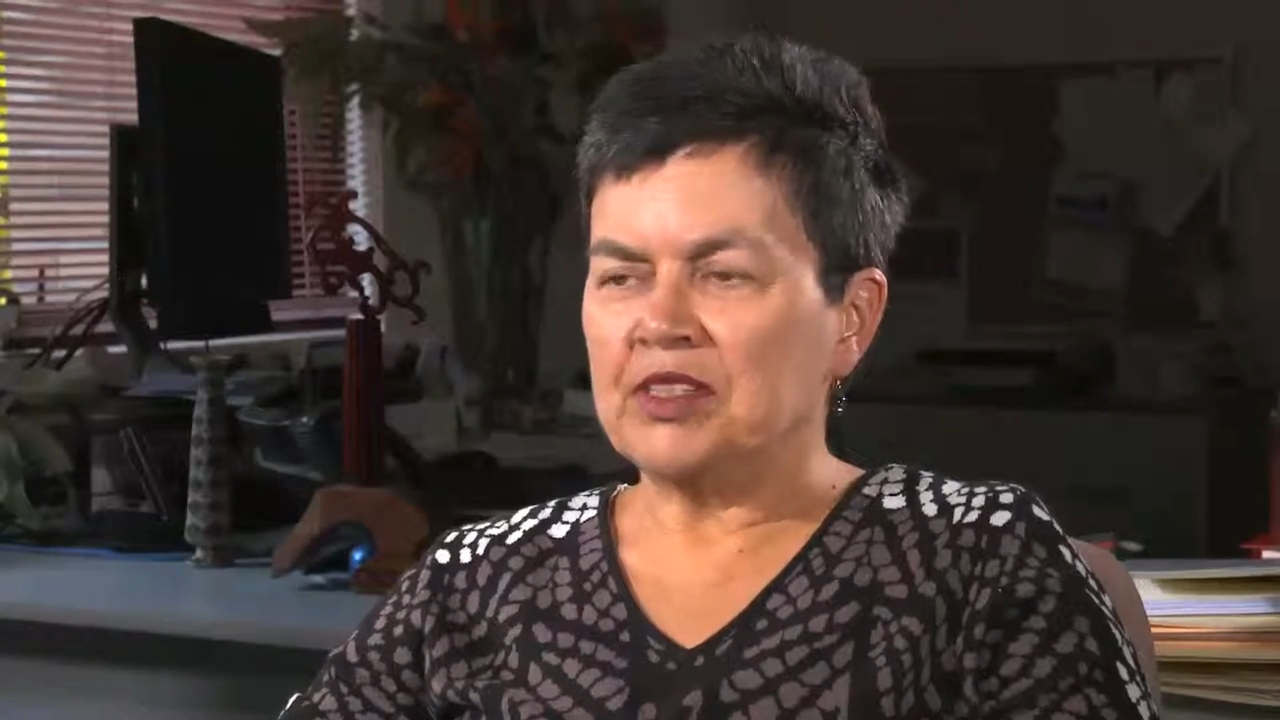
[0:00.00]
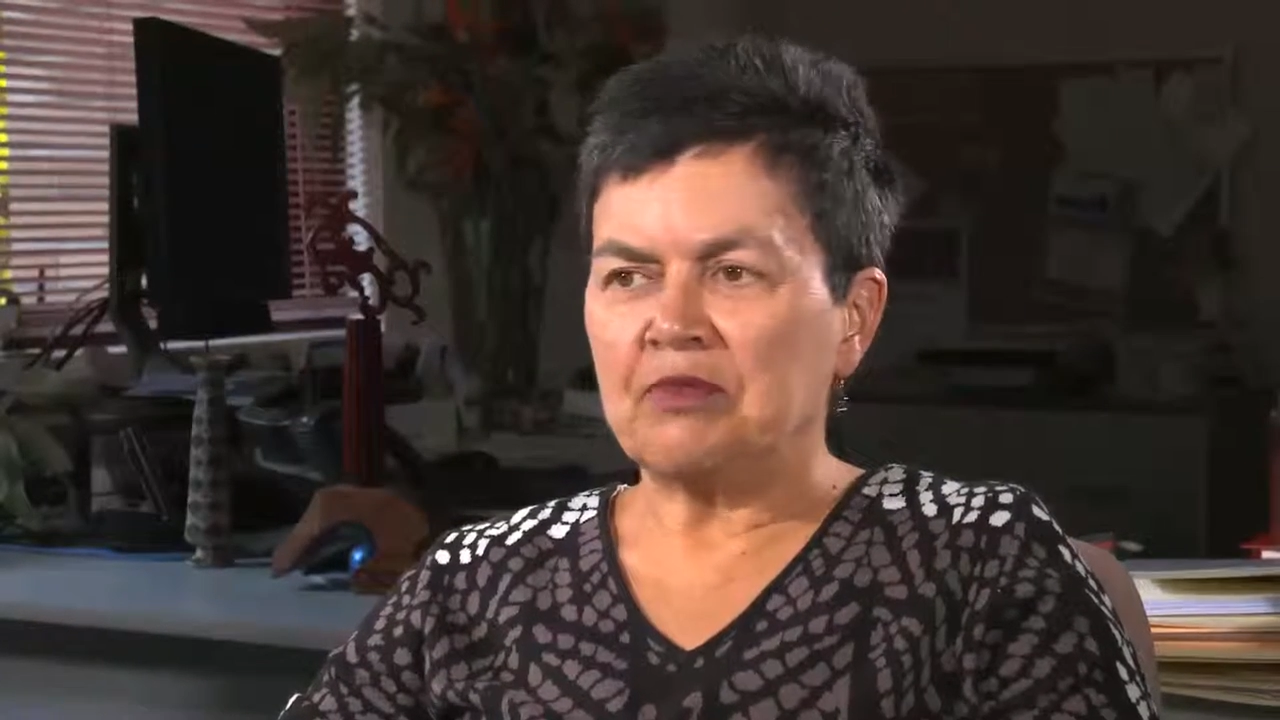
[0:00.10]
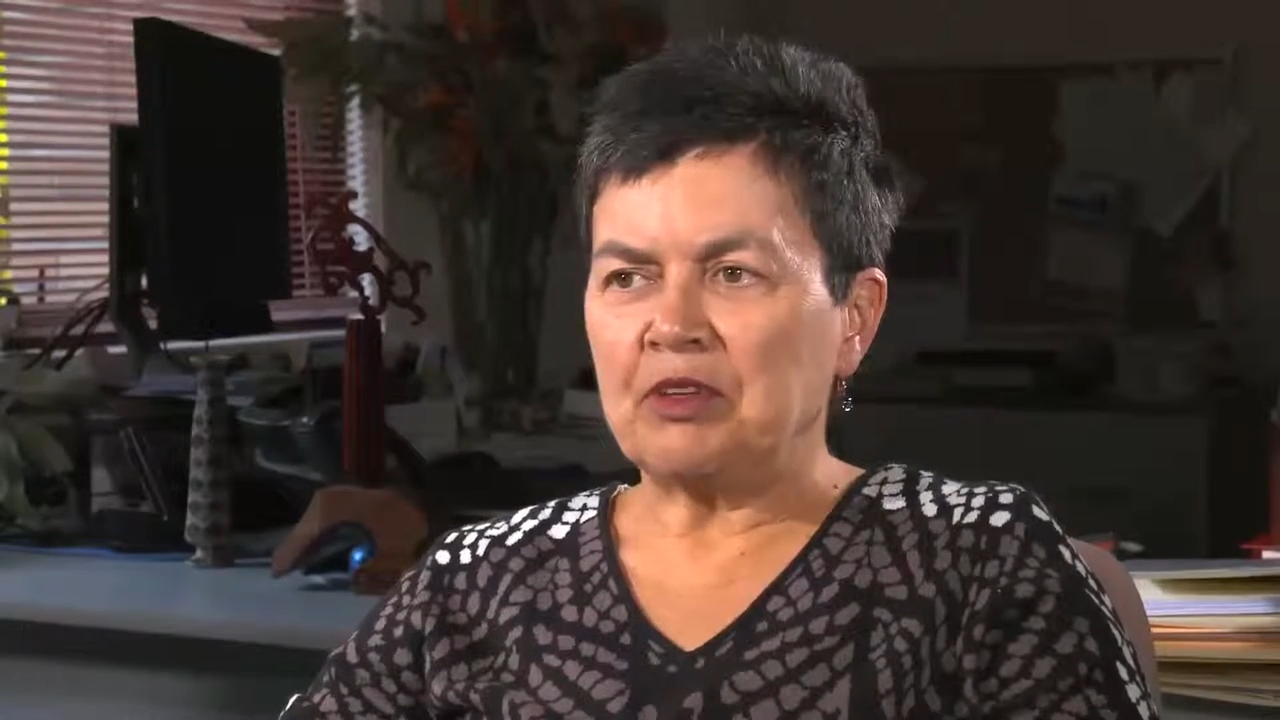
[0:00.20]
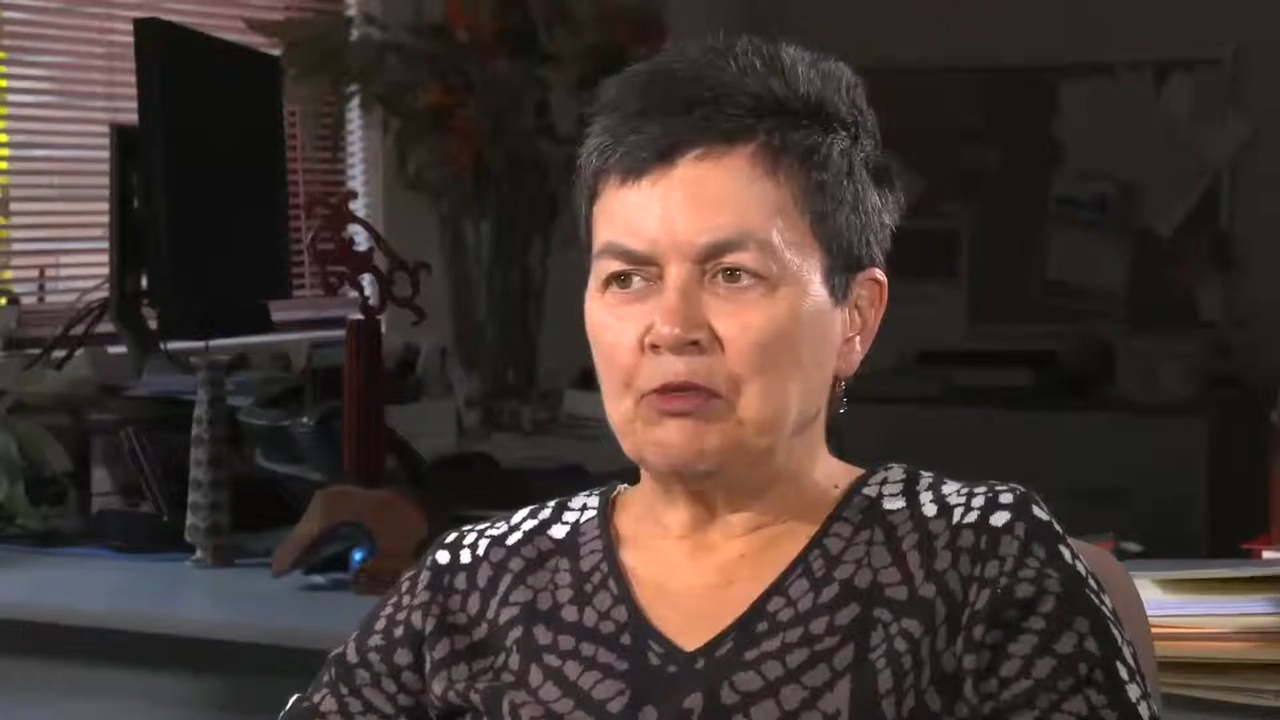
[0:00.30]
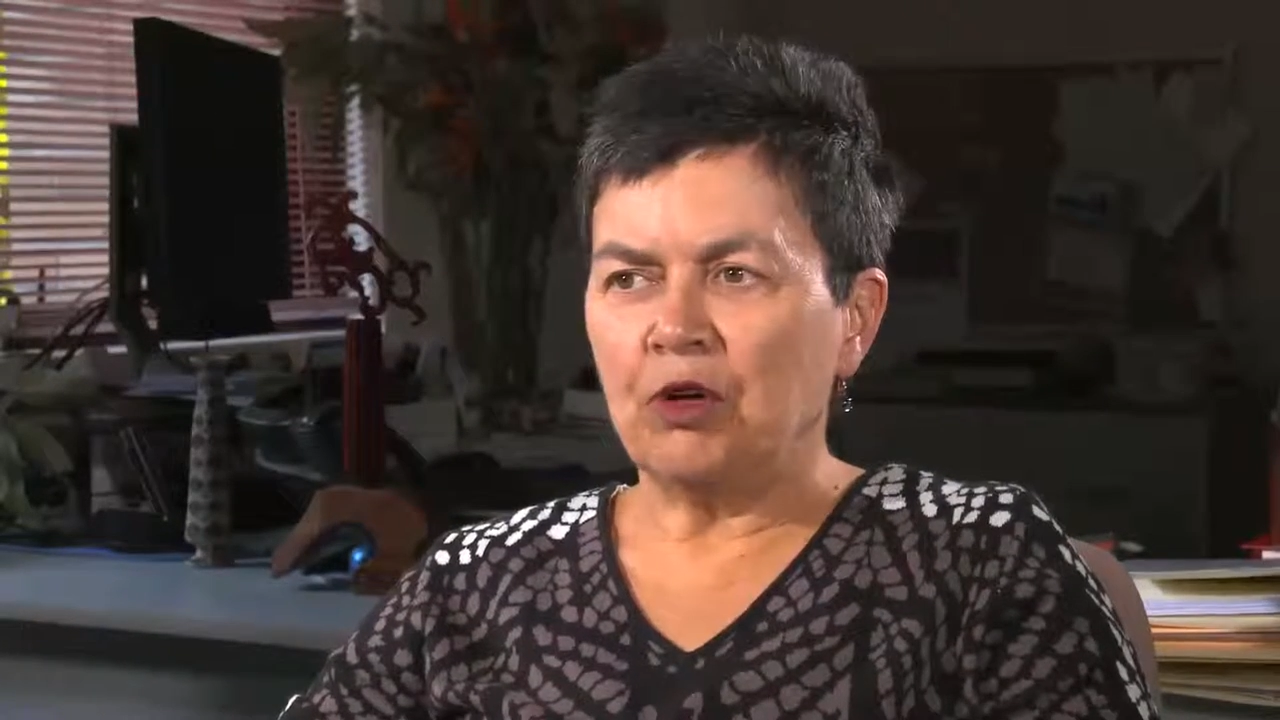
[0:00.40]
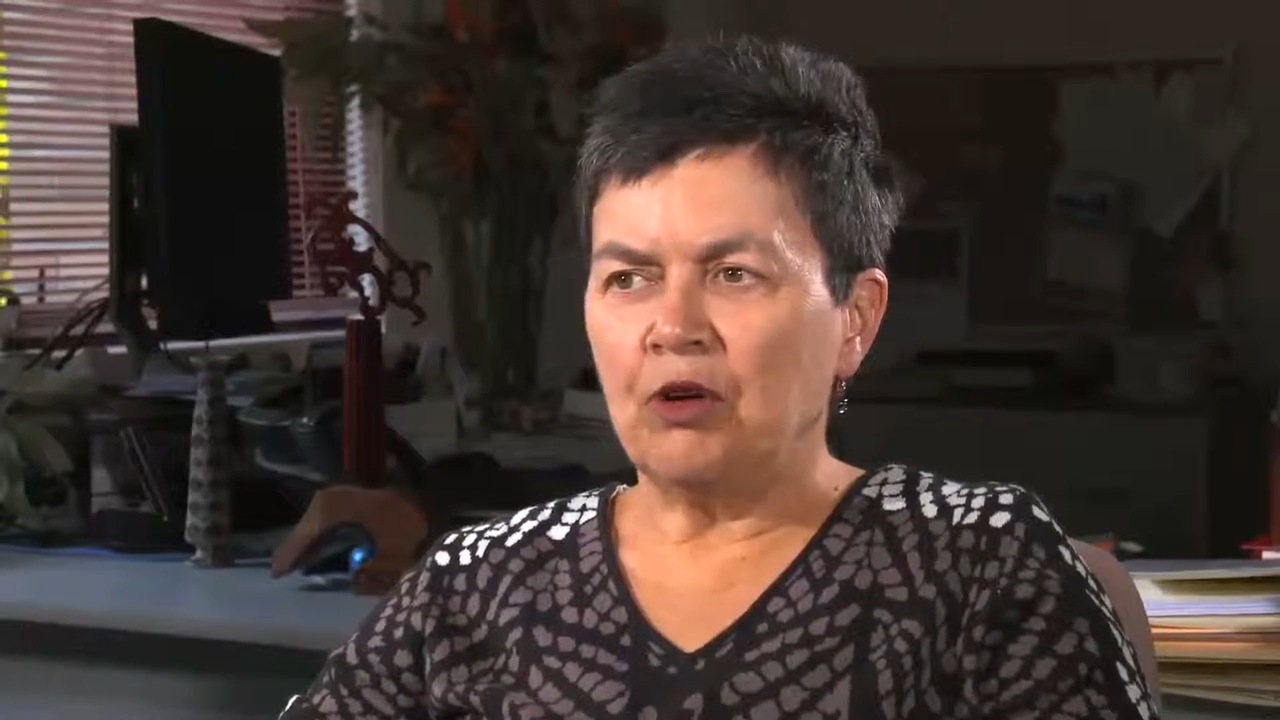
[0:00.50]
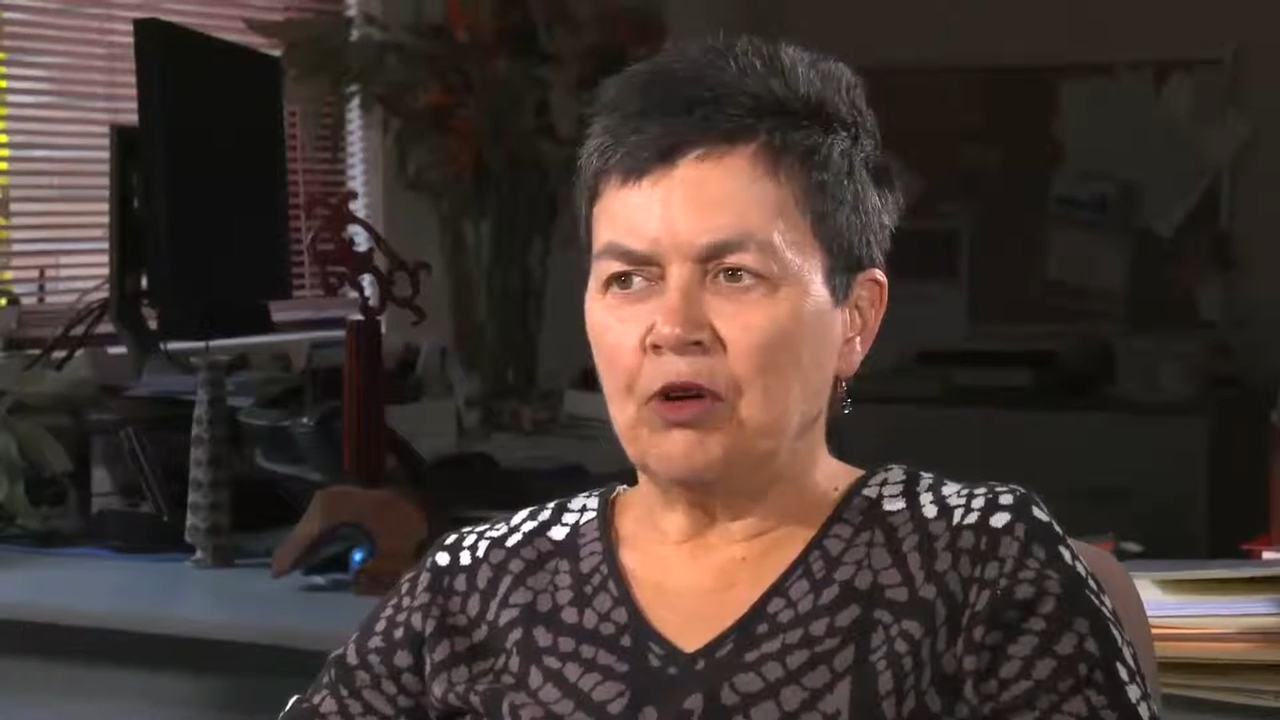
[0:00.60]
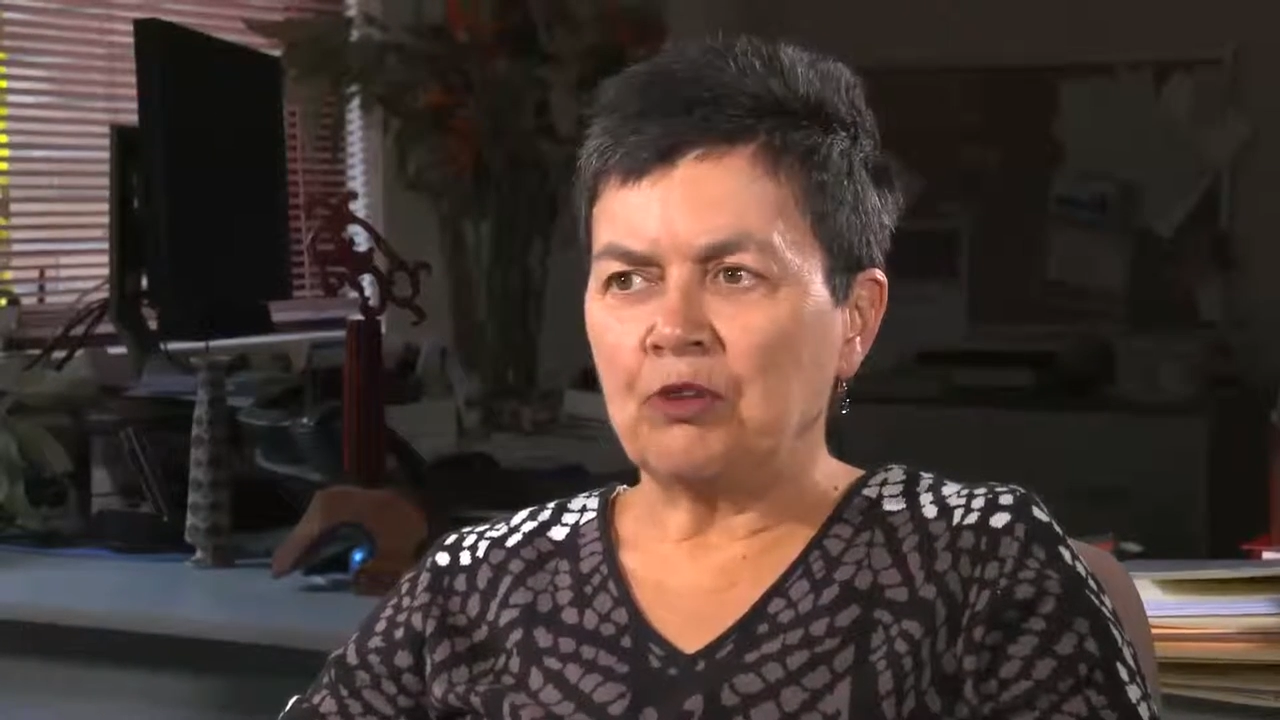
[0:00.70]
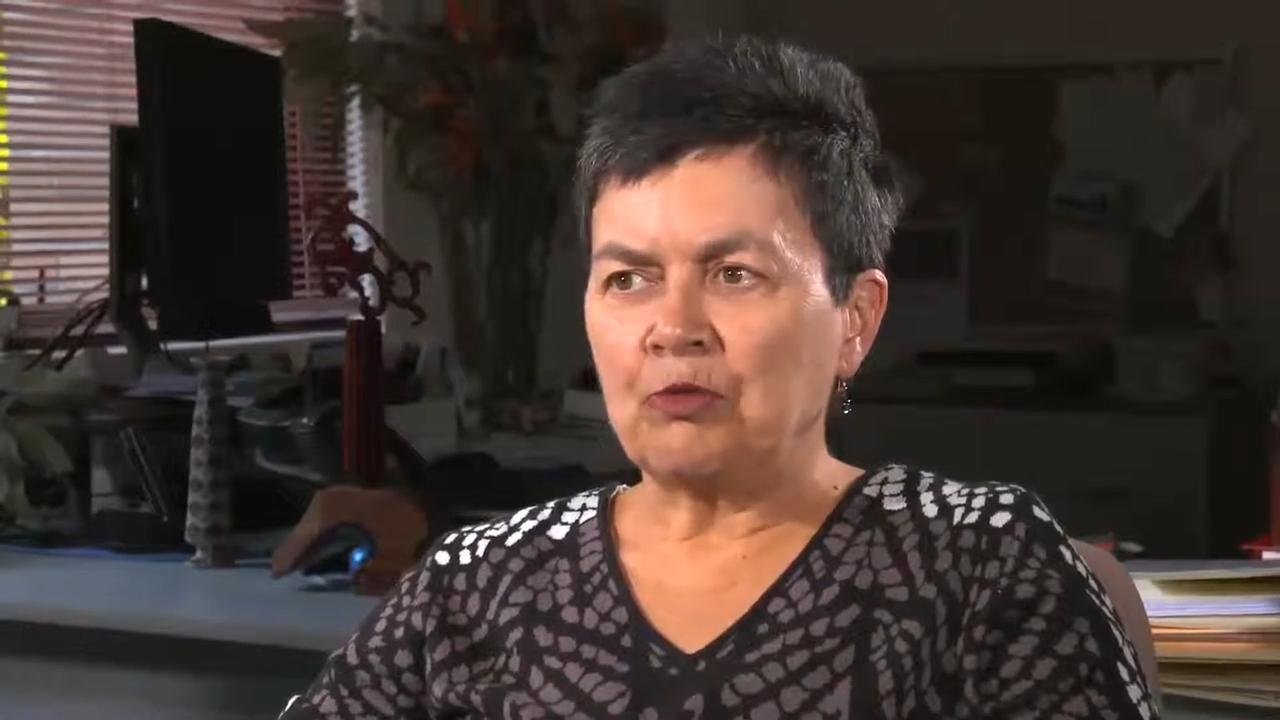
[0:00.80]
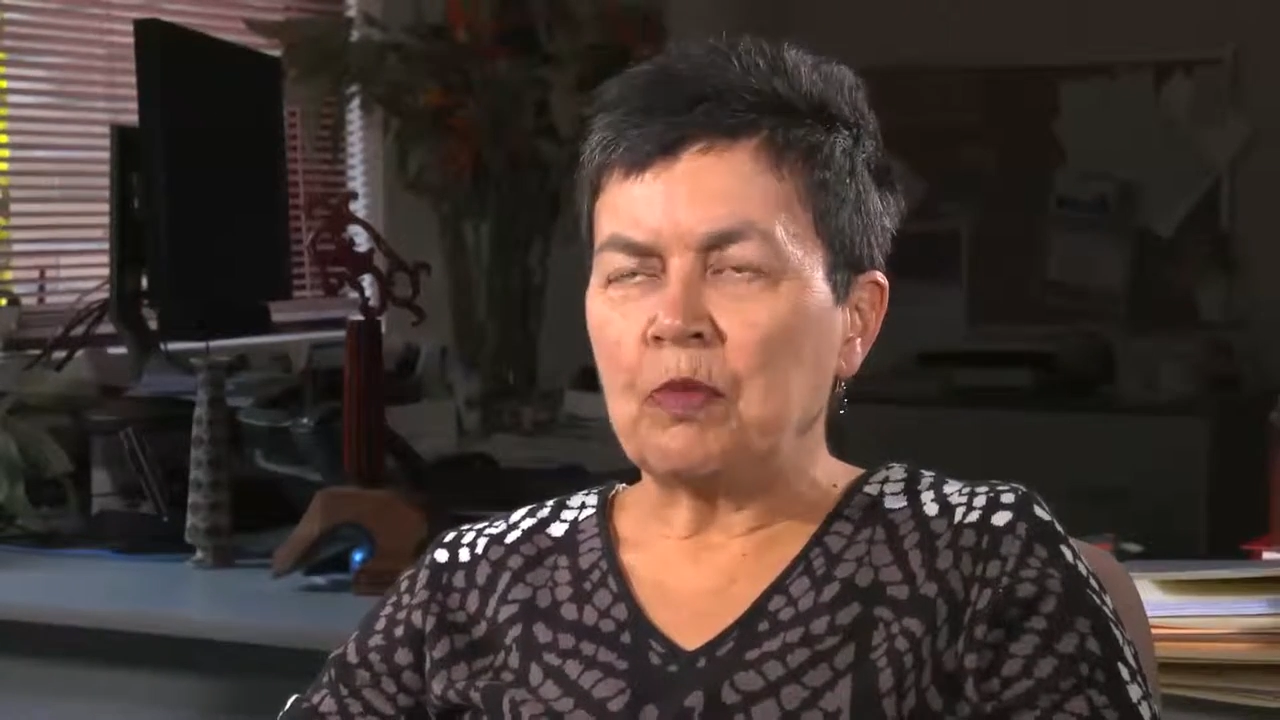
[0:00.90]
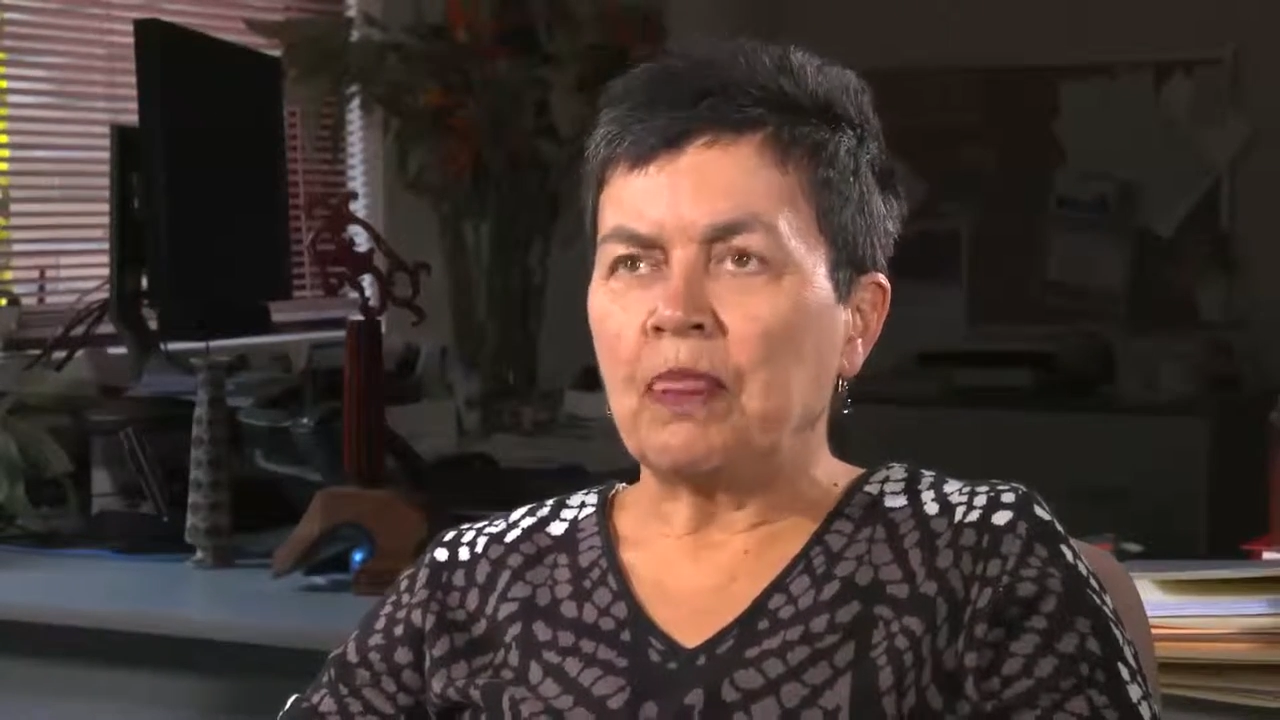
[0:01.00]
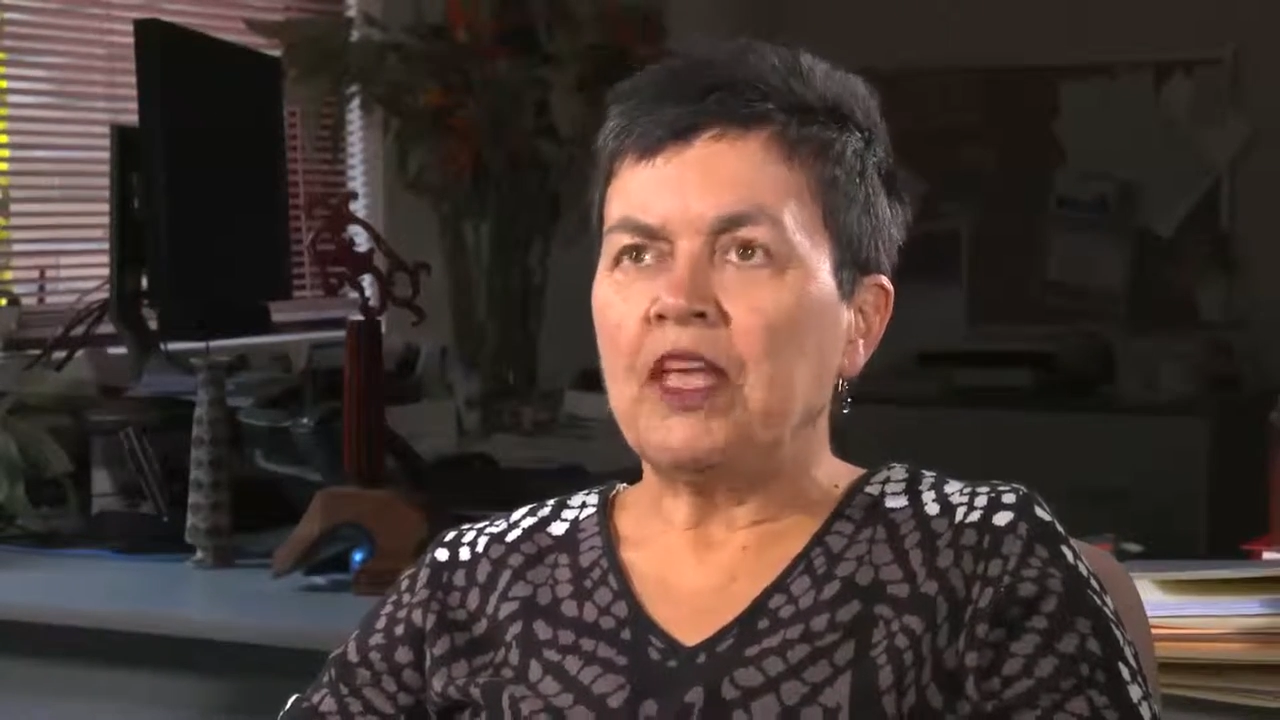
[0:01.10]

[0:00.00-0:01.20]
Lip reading: something wrong.